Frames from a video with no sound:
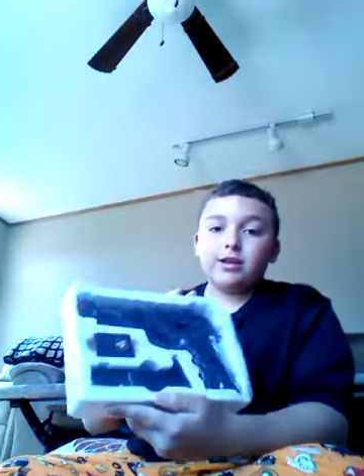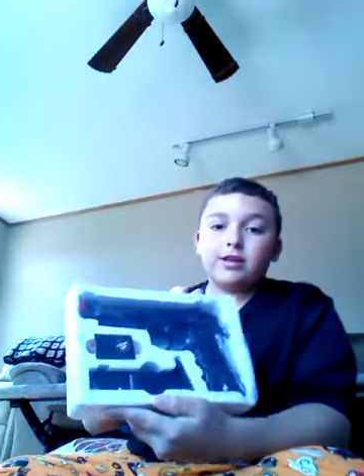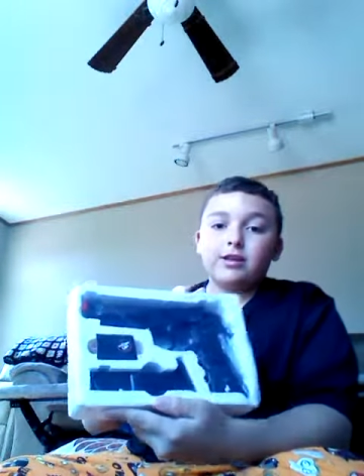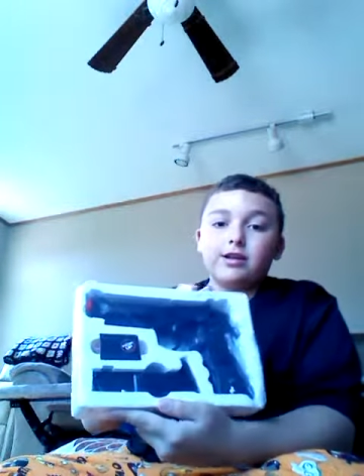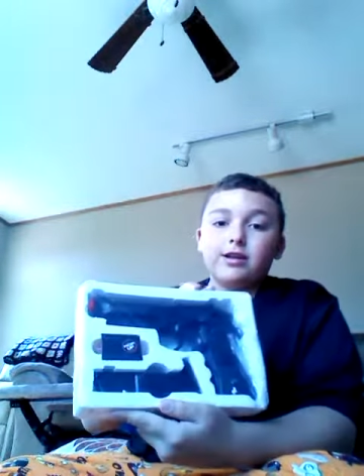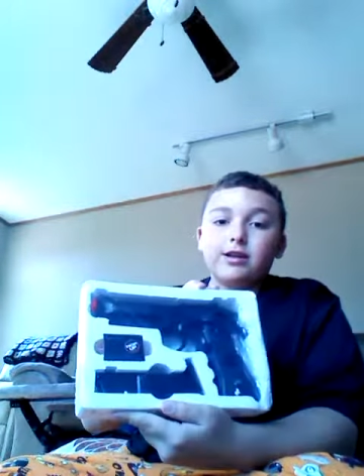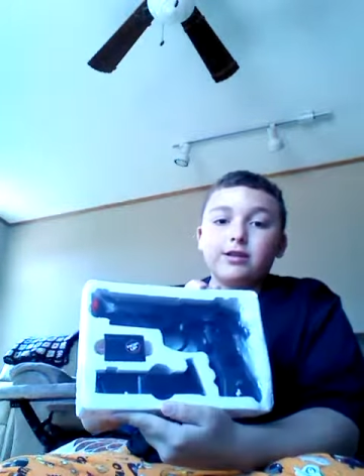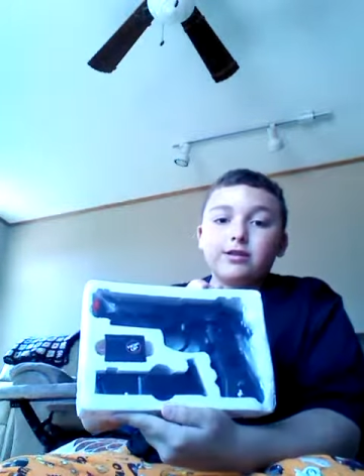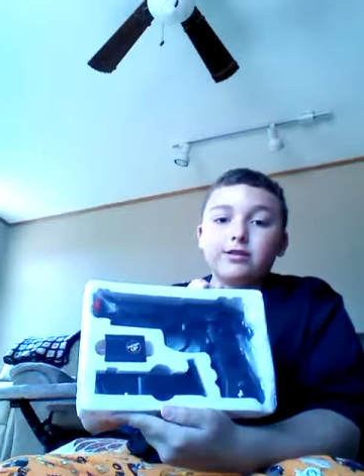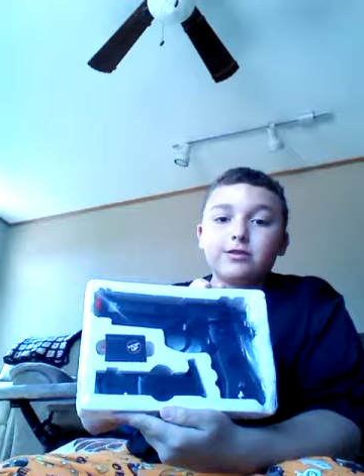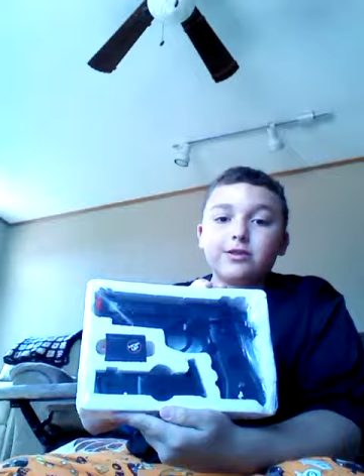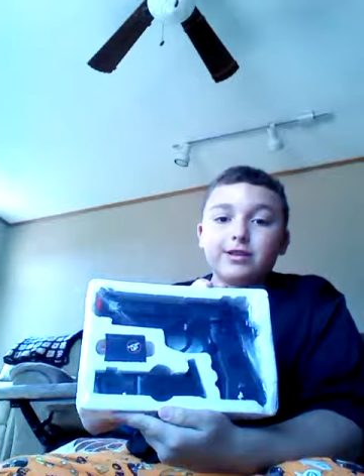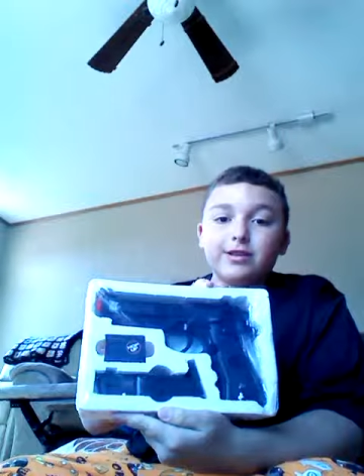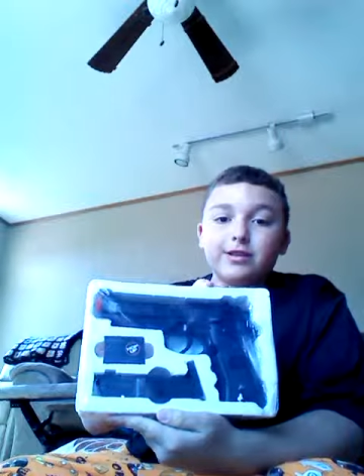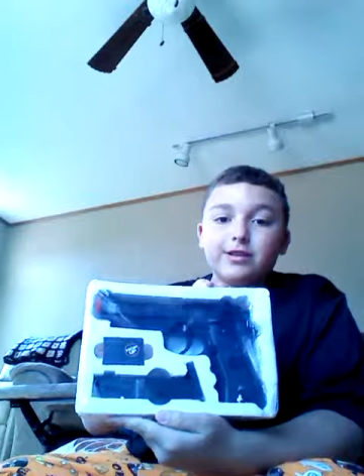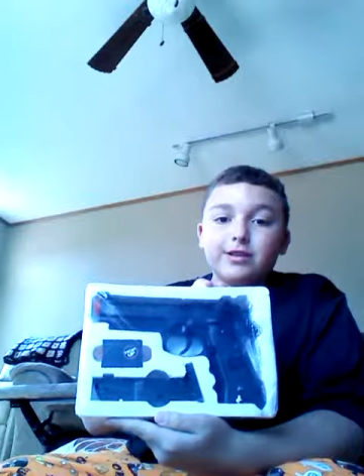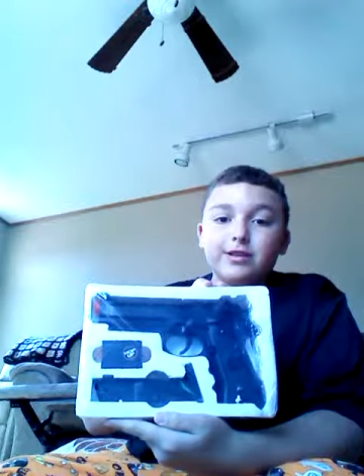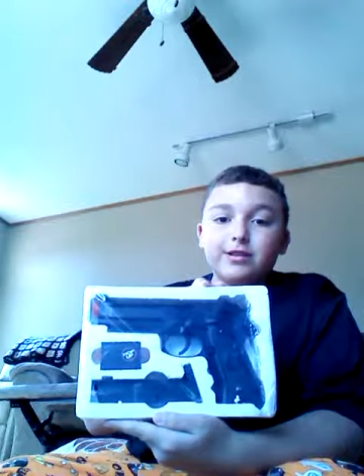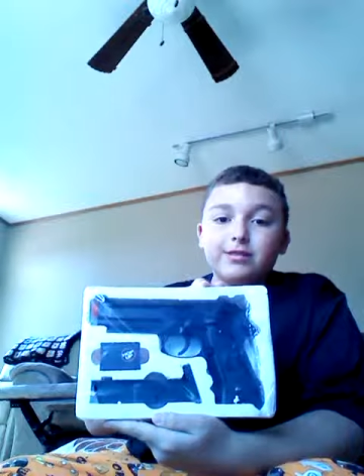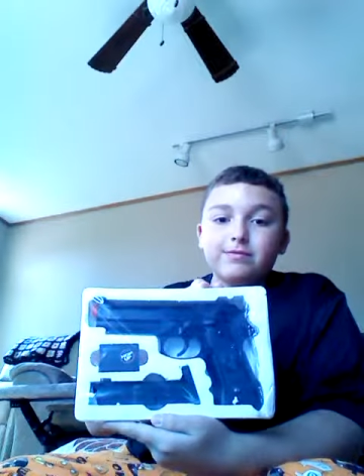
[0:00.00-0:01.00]
The gun looks like
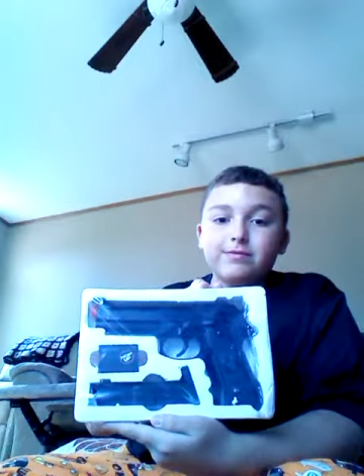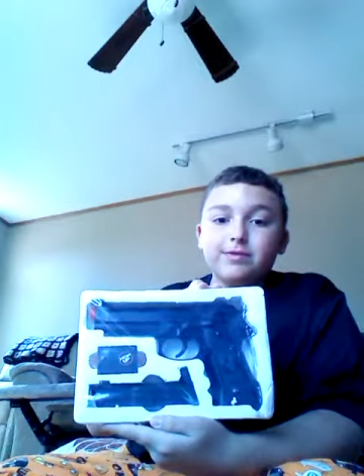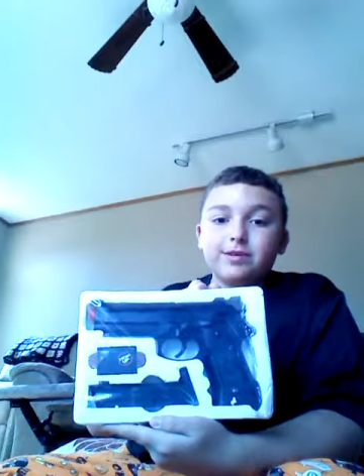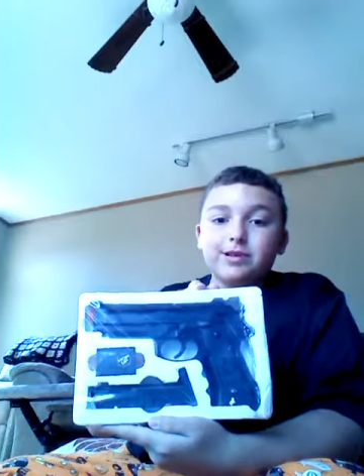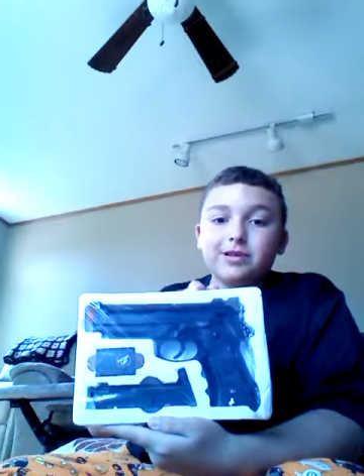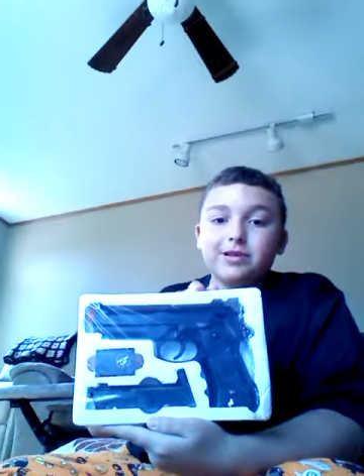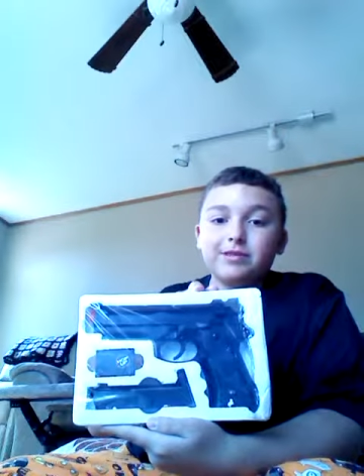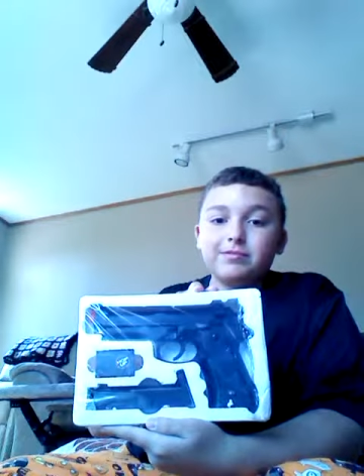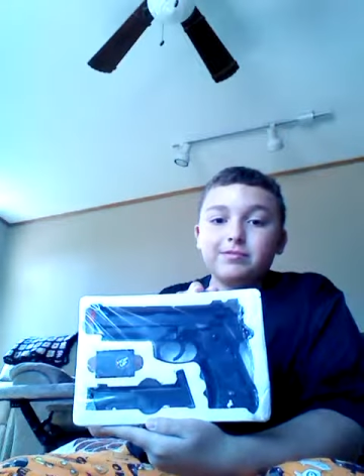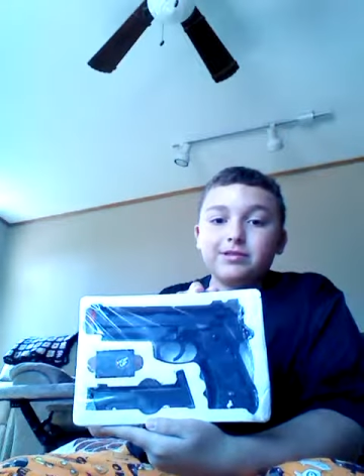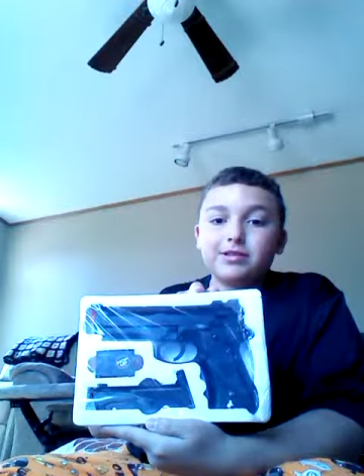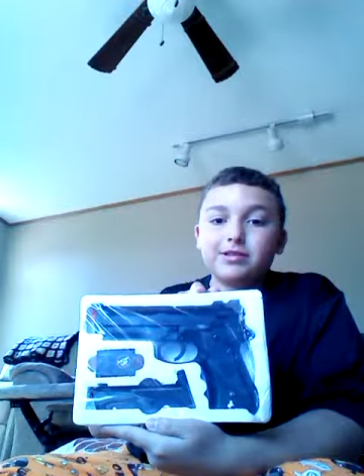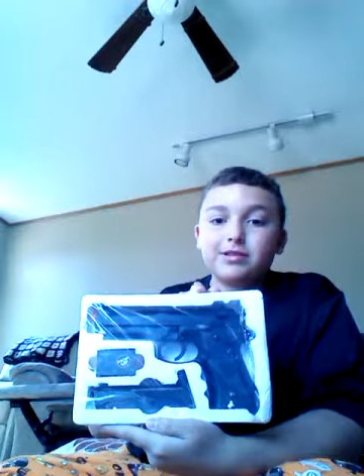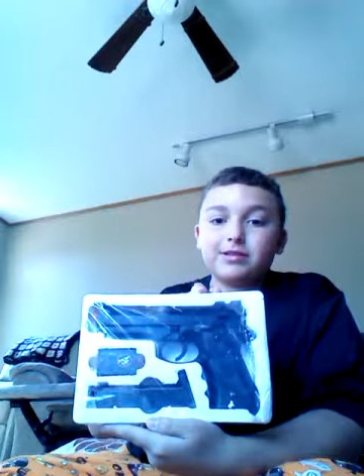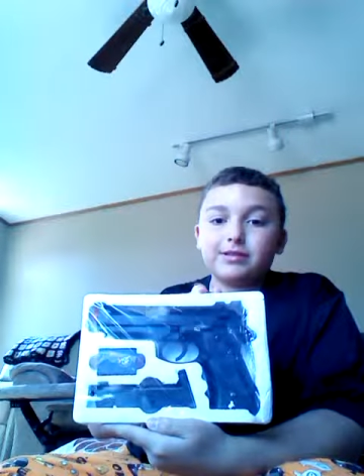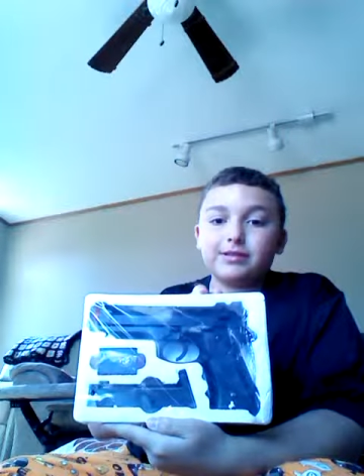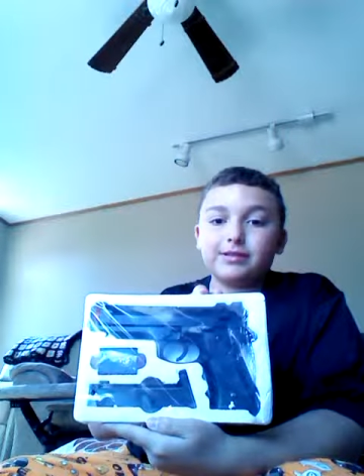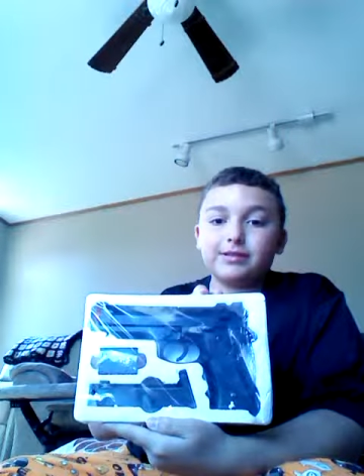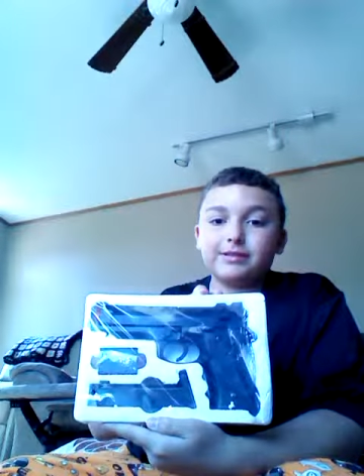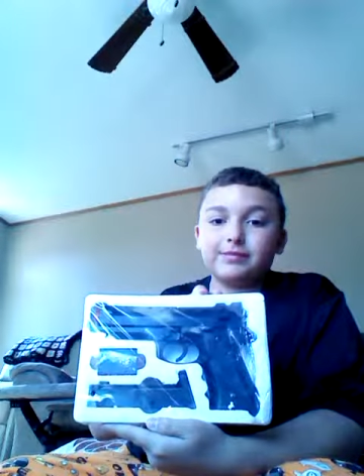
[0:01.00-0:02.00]
this when it
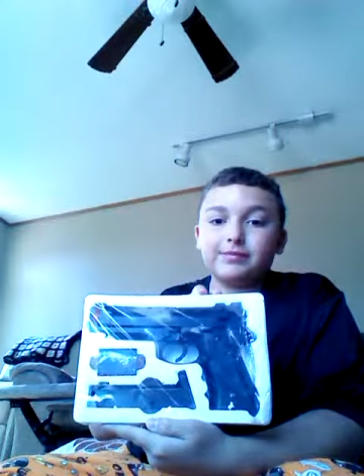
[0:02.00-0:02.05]
comes.